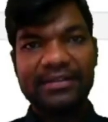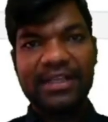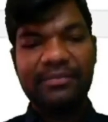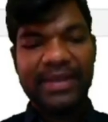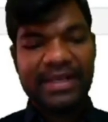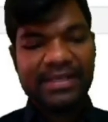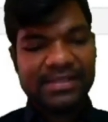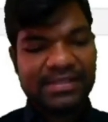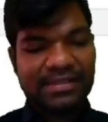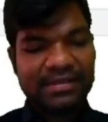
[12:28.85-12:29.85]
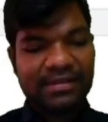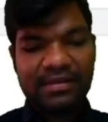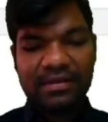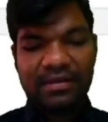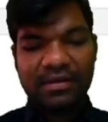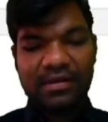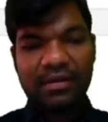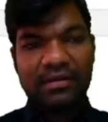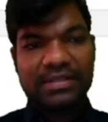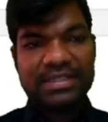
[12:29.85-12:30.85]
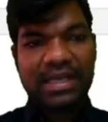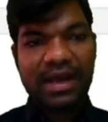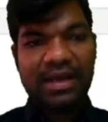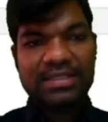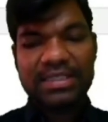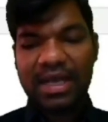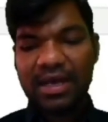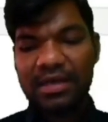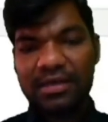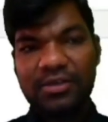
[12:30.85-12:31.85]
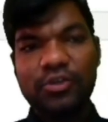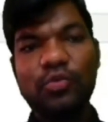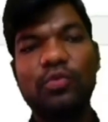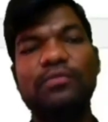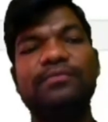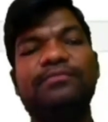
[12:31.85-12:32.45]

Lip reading: That means star star 2.